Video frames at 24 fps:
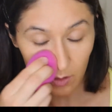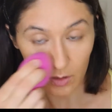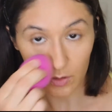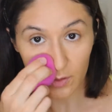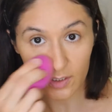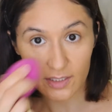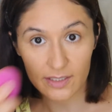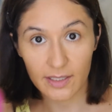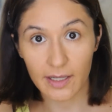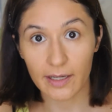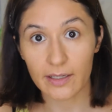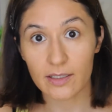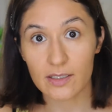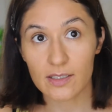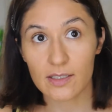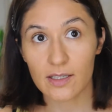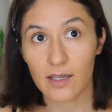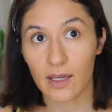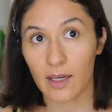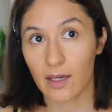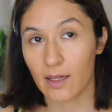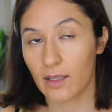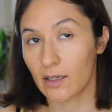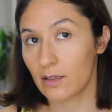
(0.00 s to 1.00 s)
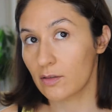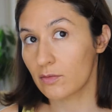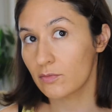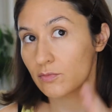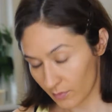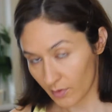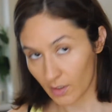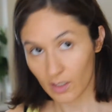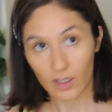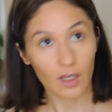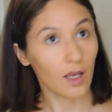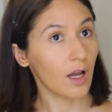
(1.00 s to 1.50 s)
looks like skin.
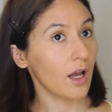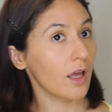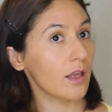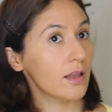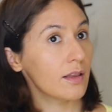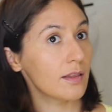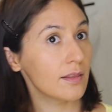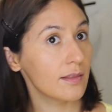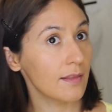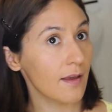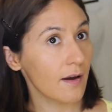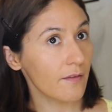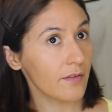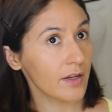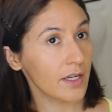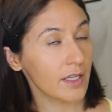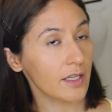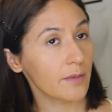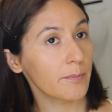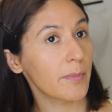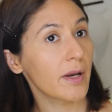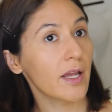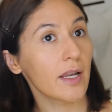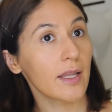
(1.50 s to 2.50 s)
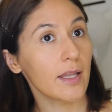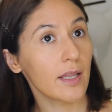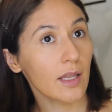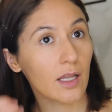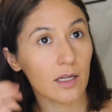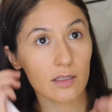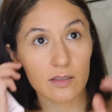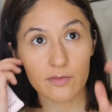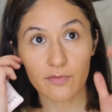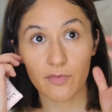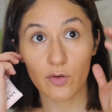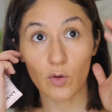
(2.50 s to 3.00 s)
I love it, but
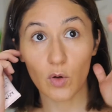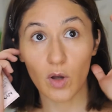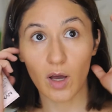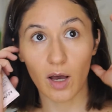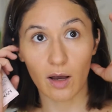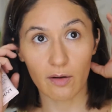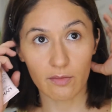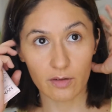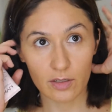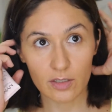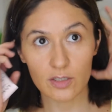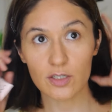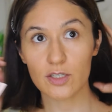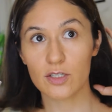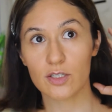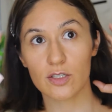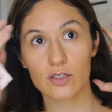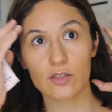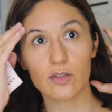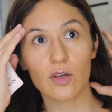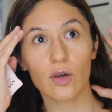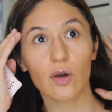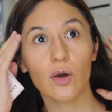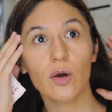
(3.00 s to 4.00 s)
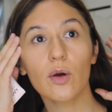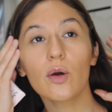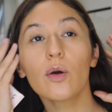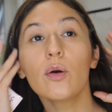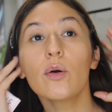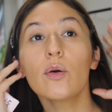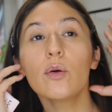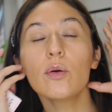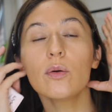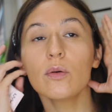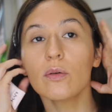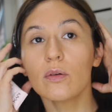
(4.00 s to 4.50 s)
not full coverage,
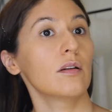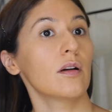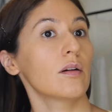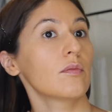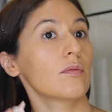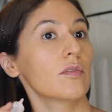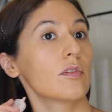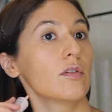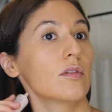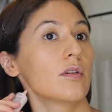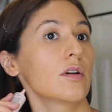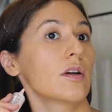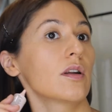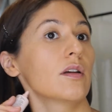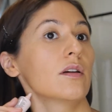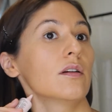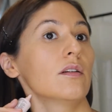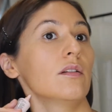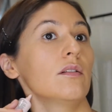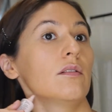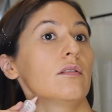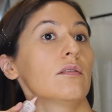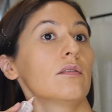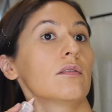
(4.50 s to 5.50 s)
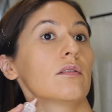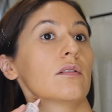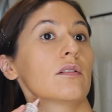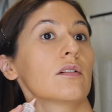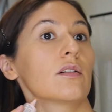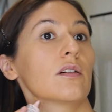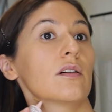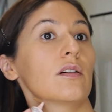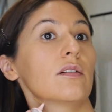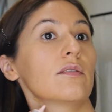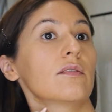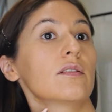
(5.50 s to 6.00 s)
so I'm gonna
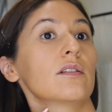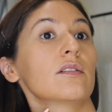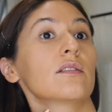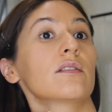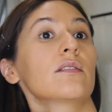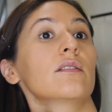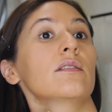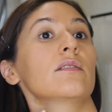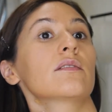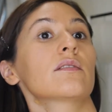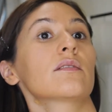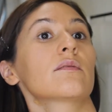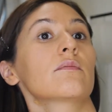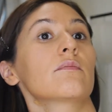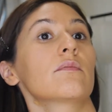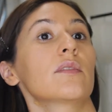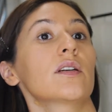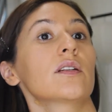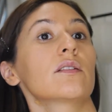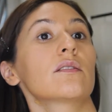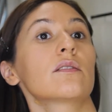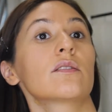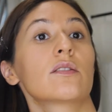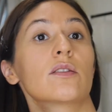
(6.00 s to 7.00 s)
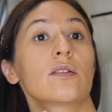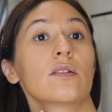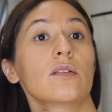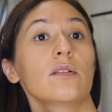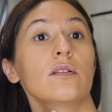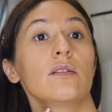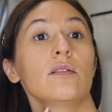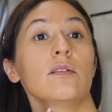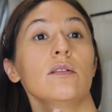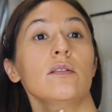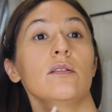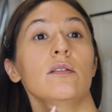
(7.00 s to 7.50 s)
cover this mess
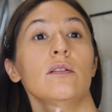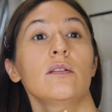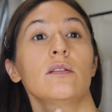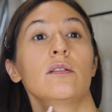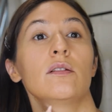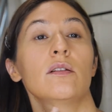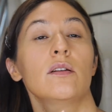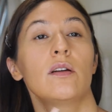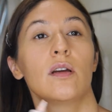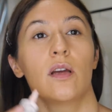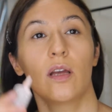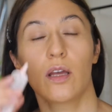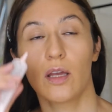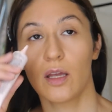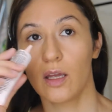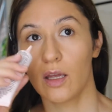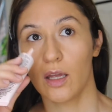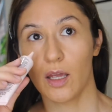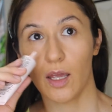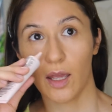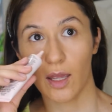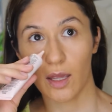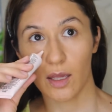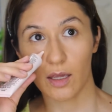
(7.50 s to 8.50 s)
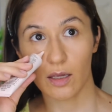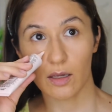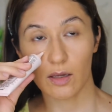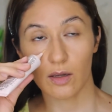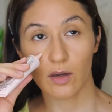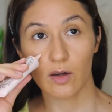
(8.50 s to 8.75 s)
too and